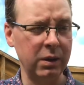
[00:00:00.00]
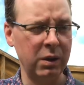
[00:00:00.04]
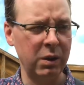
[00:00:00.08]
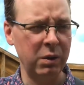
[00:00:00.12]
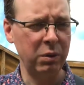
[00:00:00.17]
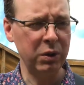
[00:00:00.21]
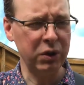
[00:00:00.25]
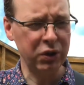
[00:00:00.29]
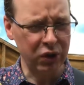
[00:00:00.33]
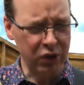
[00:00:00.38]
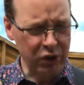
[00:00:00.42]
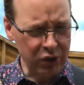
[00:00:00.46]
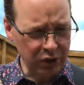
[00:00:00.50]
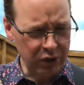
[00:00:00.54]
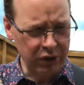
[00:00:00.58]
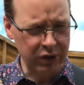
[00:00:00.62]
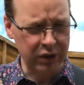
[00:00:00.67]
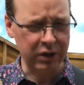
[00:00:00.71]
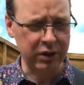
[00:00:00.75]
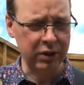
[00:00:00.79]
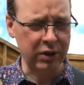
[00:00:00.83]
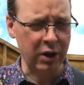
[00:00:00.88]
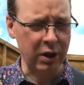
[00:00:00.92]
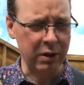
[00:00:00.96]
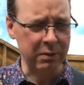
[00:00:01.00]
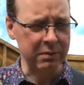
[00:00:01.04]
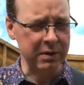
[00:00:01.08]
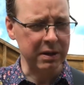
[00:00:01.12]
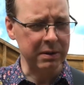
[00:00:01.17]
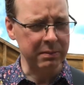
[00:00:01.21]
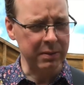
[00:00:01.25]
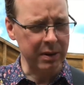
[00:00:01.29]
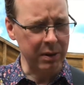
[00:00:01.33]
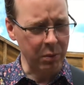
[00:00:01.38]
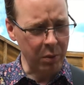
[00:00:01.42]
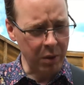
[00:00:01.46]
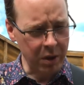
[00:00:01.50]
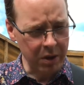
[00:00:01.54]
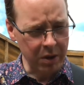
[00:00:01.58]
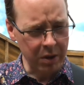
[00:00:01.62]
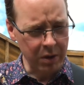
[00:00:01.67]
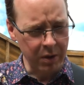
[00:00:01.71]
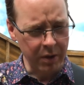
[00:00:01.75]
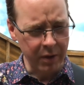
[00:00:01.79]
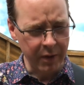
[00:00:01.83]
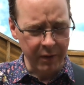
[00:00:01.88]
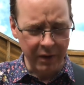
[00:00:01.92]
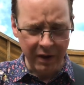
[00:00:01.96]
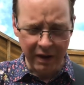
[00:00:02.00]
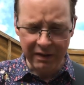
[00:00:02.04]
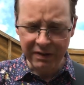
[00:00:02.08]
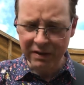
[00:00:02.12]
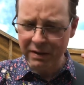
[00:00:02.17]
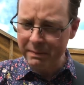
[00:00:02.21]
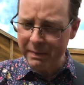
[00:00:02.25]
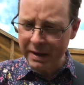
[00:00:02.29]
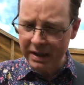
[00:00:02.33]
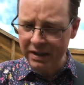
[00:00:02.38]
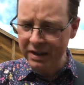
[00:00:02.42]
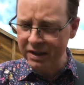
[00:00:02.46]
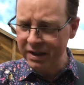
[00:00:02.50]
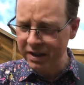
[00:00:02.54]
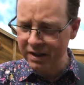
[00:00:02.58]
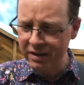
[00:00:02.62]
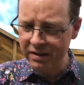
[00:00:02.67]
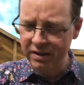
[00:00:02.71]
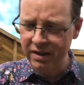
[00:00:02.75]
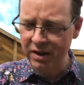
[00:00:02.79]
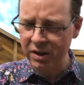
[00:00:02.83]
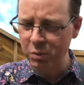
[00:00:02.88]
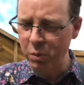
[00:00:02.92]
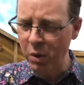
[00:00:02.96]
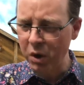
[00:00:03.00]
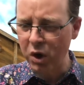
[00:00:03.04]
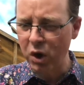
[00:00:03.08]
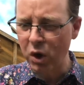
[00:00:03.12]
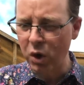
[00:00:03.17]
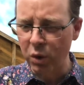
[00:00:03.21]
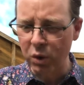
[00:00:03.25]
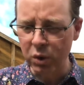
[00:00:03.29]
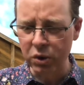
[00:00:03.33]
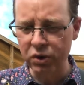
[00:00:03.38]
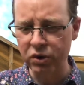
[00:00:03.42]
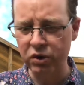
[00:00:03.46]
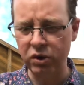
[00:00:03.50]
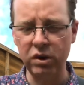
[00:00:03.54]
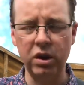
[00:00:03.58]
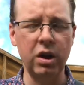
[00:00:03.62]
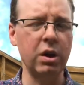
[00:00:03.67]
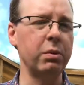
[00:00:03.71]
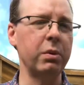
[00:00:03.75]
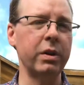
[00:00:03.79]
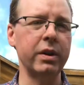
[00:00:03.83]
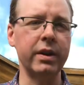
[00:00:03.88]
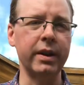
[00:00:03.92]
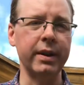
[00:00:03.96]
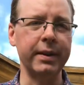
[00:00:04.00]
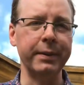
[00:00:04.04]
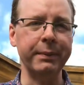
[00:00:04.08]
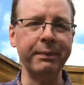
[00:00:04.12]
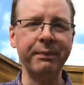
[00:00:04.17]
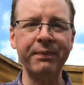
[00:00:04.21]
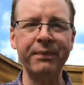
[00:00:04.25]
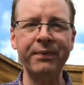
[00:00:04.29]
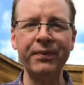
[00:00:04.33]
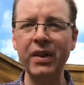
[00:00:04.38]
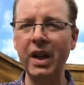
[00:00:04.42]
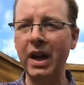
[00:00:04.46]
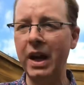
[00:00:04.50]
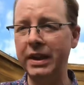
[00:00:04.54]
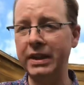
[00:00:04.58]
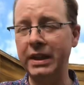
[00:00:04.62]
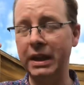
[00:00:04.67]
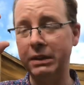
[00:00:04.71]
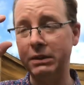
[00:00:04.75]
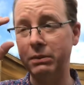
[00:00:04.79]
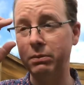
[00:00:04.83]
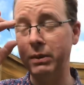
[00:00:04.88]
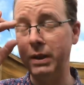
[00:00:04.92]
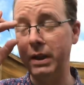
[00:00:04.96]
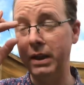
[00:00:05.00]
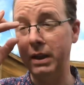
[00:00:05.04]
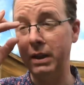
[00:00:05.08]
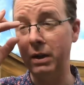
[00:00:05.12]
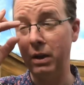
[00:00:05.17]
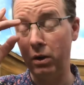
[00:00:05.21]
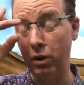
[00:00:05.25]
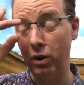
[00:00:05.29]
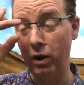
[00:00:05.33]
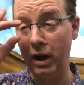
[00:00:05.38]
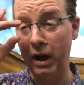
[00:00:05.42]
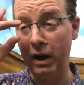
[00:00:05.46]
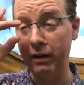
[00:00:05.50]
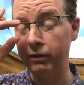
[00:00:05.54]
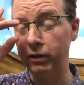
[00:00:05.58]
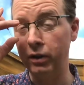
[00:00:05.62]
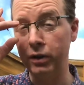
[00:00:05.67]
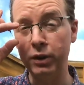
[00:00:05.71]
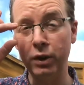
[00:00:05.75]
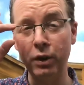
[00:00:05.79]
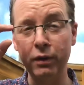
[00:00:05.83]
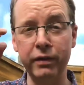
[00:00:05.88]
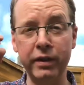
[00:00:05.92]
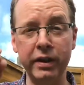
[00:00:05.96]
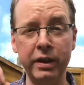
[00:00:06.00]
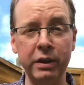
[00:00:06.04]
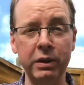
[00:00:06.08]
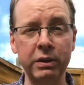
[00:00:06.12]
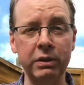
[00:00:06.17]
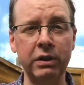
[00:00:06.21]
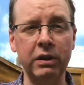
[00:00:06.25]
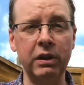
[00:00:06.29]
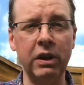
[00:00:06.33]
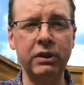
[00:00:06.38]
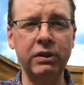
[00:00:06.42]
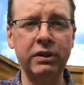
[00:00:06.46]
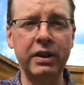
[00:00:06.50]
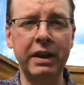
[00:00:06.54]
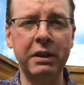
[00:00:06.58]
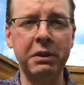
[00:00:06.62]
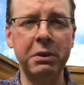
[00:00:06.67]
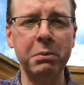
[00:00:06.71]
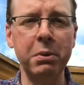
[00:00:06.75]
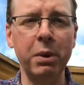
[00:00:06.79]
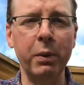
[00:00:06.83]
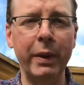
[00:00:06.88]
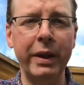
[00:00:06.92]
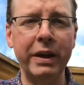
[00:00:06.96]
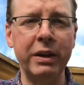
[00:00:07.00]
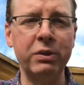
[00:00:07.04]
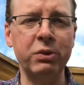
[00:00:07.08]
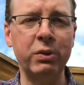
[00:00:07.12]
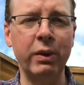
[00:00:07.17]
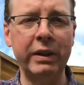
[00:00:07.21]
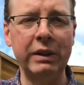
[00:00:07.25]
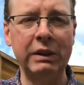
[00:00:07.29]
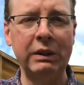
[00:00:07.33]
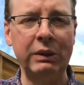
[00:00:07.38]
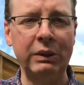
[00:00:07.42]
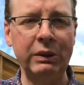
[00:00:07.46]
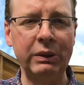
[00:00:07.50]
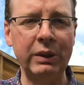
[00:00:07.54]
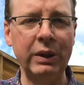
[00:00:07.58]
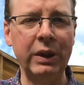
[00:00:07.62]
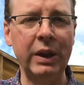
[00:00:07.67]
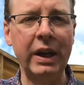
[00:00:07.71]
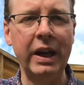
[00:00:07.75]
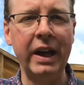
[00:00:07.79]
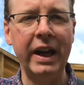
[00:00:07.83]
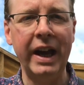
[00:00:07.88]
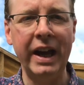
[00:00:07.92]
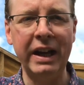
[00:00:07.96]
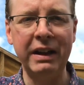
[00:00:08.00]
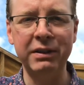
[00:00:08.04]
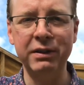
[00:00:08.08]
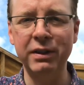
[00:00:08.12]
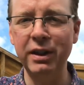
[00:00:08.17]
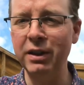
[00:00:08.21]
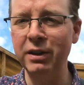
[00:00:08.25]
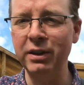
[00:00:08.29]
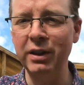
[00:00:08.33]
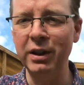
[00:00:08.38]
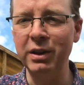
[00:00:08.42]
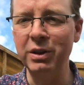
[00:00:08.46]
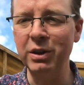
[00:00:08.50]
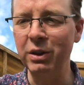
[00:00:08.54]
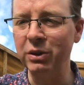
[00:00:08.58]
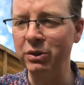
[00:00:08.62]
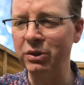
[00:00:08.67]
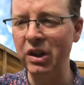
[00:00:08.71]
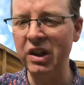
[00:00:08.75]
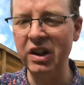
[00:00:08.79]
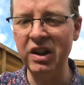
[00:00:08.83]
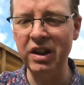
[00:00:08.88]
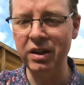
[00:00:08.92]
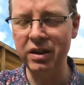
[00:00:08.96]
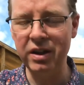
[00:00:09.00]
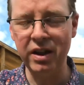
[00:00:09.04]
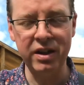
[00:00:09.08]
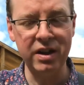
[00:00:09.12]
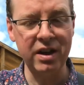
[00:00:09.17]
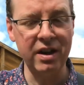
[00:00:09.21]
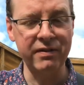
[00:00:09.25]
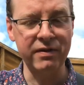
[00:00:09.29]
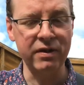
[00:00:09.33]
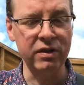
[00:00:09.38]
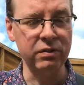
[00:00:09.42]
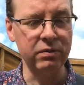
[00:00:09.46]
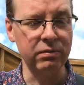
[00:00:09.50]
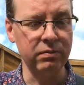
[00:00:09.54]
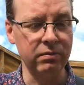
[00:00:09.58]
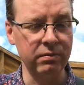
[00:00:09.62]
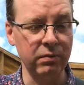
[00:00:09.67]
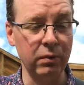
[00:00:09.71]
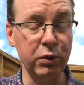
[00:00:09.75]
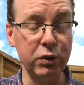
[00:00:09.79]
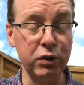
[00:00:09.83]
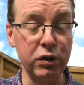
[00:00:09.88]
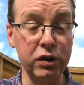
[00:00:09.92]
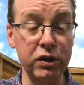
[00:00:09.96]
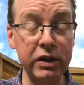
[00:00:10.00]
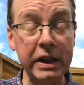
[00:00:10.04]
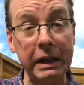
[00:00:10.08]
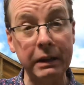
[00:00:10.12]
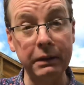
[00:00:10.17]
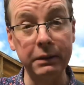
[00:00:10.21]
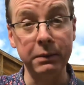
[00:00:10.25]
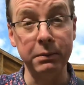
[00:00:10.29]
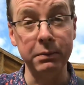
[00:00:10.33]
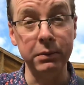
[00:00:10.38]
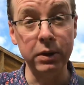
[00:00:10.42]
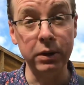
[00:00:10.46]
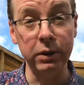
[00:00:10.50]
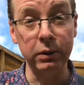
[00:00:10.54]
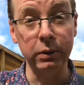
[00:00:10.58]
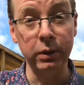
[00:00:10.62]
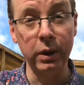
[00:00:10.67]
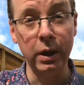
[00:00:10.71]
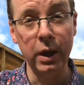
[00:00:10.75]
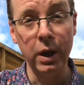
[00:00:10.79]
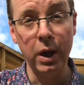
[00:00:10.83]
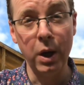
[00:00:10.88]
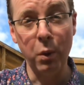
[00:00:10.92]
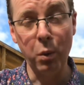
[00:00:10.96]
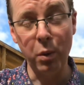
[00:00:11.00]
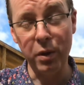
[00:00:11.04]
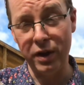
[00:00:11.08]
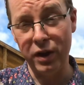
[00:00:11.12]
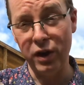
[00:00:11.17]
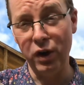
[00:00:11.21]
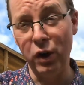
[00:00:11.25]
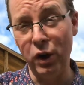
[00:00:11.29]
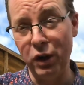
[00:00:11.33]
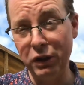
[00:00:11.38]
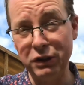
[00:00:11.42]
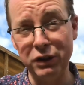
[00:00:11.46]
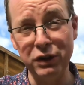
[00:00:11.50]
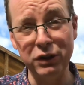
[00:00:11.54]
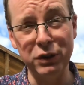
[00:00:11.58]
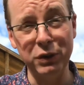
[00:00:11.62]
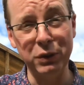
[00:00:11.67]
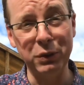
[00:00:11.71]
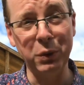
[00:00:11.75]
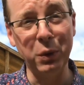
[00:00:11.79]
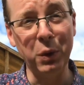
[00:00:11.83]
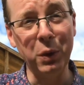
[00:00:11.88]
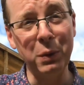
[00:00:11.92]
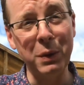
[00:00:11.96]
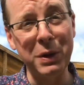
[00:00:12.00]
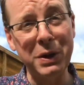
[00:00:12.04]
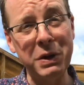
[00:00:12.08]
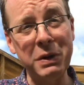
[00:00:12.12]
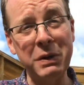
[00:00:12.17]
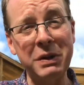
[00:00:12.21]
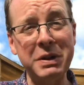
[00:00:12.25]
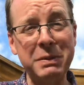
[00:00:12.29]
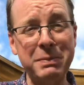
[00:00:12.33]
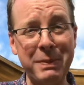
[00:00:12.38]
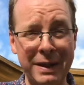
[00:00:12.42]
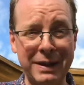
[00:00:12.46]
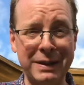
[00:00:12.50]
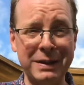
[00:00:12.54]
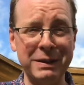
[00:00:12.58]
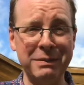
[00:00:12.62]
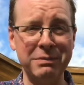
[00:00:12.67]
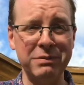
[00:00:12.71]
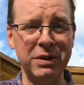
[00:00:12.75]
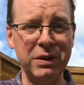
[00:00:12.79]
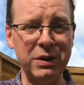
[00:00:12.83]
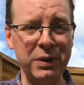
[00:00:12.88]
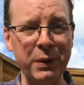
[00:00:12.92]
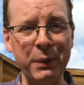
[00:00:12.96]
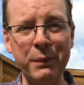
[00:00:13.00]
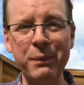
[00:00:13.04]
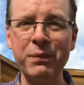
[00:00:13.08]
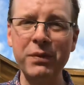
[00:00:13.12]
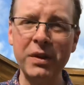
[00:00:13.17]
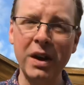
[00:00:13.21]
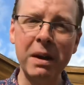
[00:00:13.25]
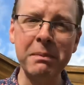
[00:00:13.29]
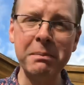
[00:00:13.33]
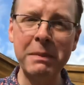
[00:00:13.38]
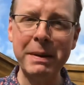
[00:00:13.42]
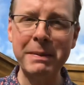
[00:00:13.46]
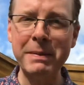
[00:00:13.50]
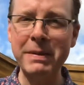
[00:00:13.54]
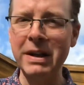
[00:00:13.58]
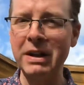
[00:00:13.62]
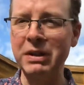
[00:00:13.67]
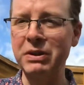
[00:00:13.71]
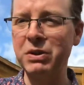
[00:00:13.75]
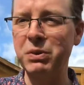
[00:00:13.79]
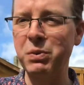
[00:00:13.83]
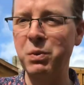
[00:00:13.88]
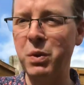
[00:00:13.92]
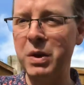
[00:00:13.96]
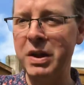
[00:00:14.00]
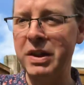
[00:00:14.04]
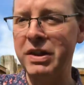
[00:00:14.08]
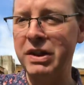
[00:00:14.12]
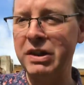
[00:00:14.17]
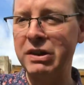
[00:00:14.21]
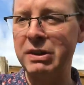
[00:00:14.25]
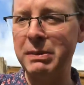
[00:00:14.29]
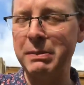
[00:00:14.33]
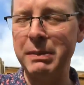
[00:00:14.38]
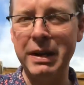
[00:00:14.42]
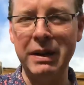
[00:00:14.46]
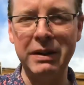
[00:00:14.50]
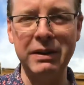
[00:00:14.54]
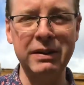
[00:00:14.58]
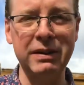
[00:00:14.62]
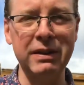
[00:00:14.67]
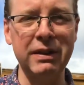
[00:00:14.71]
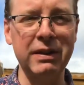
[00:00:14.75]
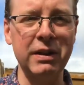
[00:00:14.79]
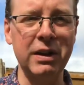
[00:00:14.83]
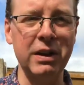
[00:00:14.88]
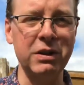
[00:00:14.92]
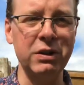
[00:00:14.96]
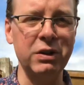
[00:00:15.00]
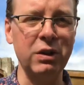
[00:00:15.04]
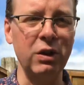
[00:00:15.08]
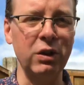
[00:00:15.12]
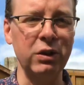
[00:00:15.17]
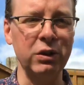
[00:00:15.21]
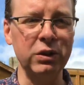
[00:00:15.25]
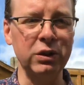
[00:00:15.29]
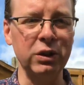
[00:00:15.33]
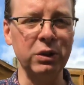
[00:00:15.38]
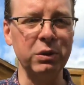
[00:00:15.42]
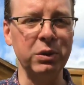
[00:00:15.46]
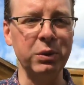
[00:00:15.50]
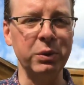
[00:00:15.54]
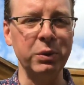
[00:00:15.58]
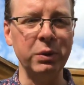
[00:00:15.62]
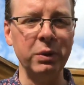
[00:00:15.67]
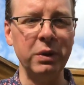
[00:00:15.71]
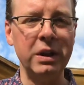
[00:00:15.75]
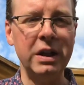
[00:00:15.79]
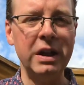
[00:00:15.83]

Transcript: What should this harmony be? What the melody is this? What chord should go with it? And that's really what I've learned over the years, a terrible way to try to learn XTC songs. They never, or seldom do what they ought to do, or what you expect them to do. Maybe that's one of the things that makes their songs so cool.